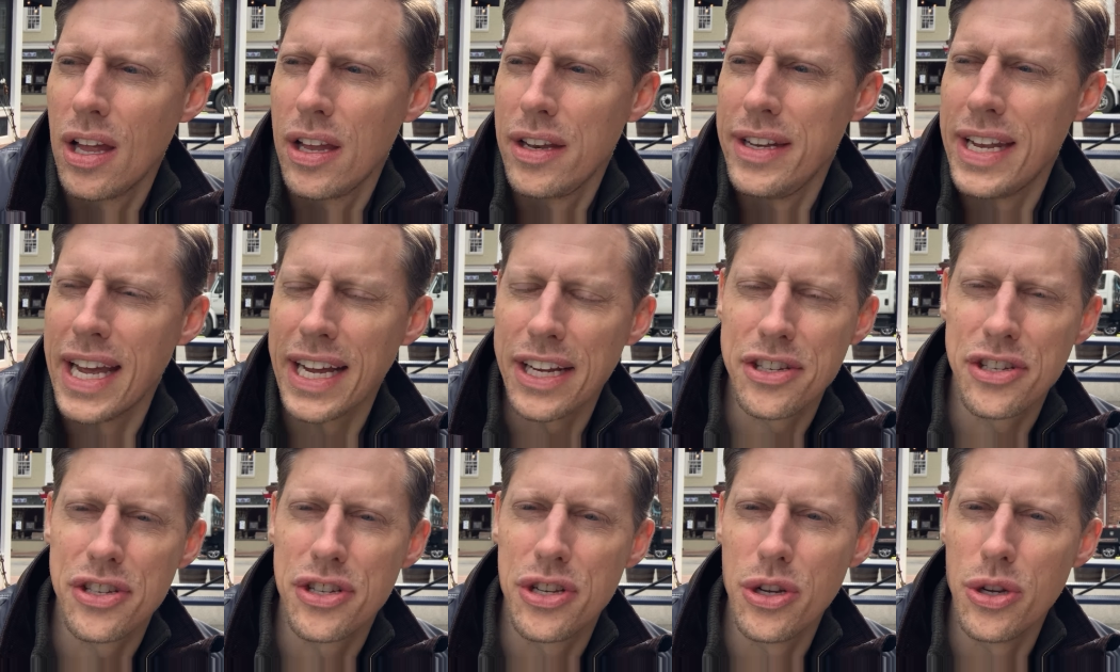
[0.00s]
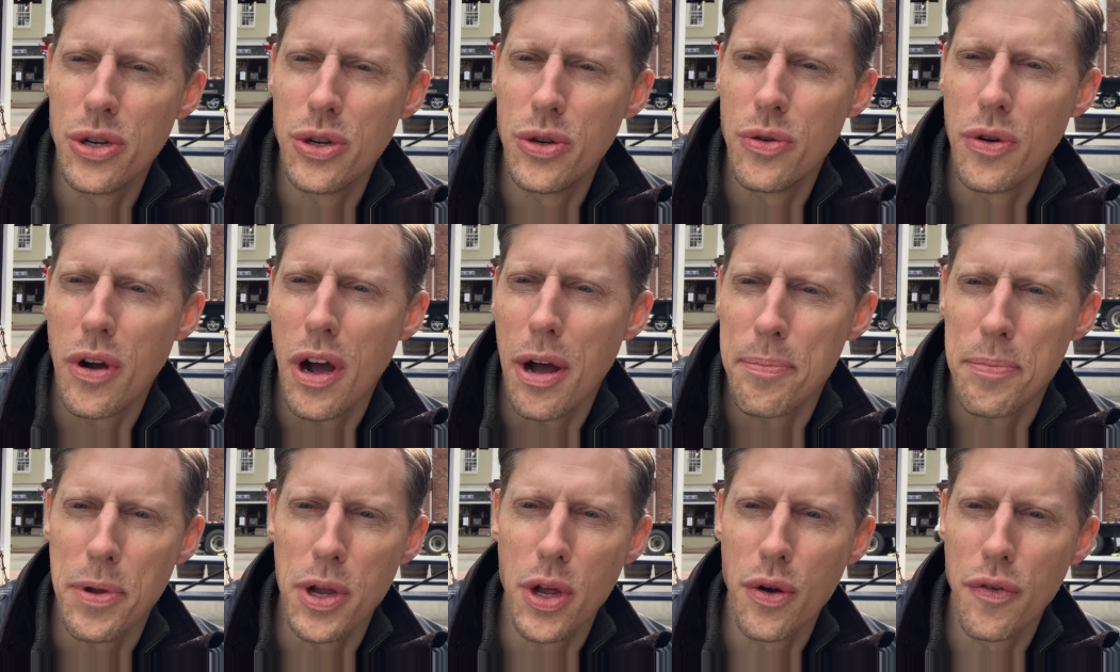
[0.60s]
next to
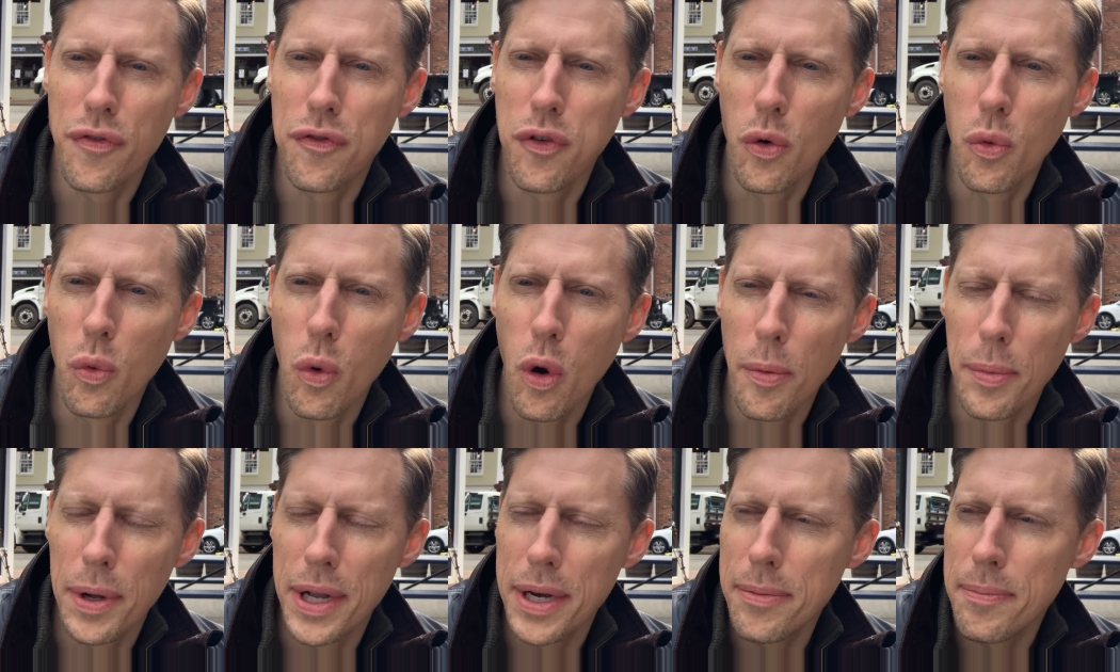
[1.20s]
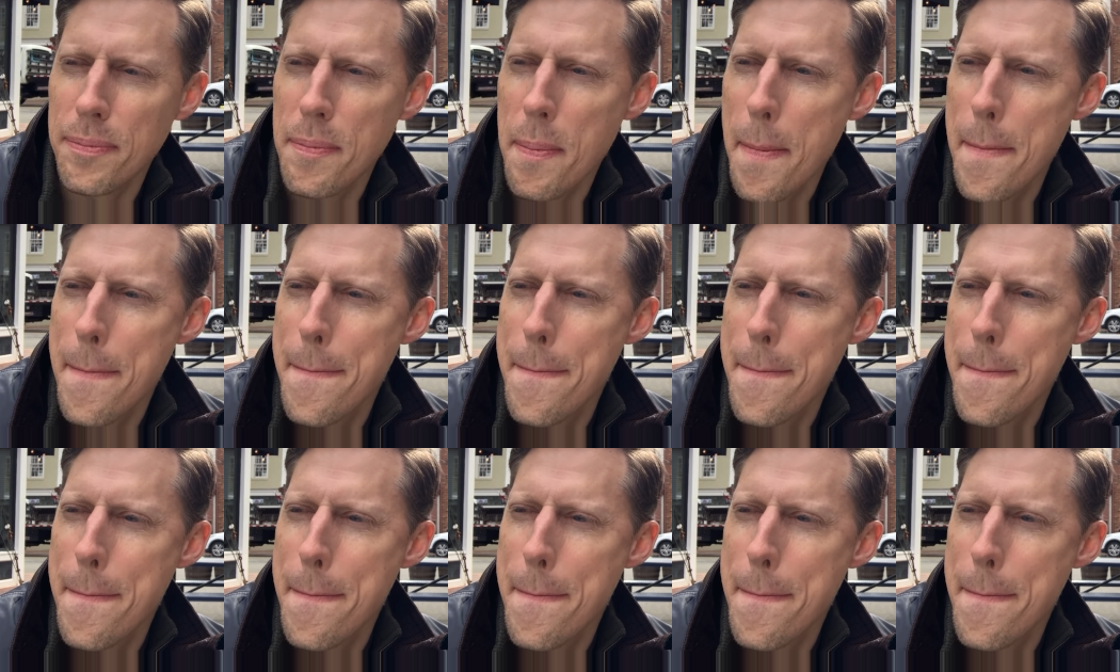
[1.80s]
a beautiful woman